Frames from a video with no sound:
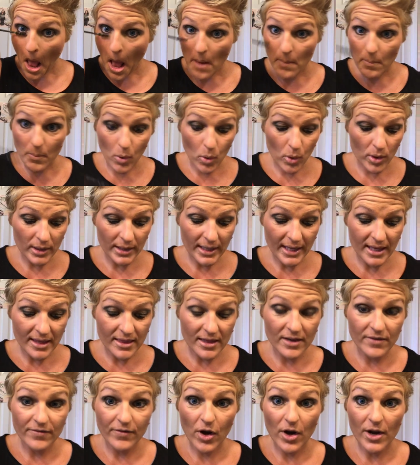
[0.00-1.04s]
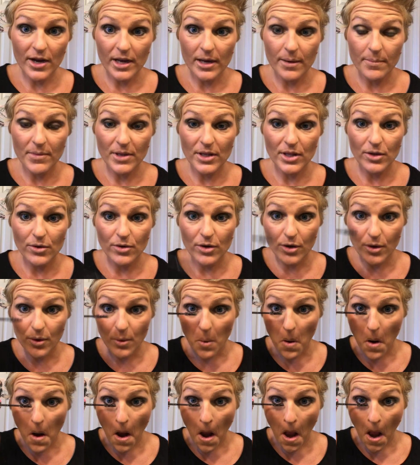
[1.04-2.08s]
more length and volume than you
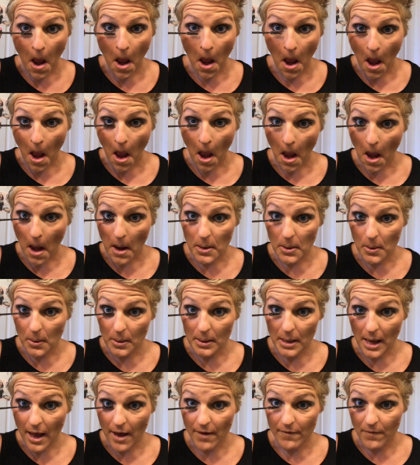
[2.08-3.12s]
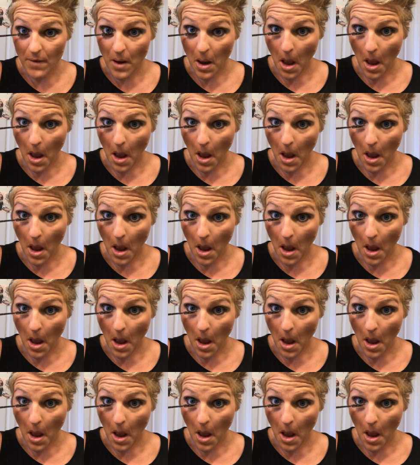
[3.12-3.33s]
knew you could have.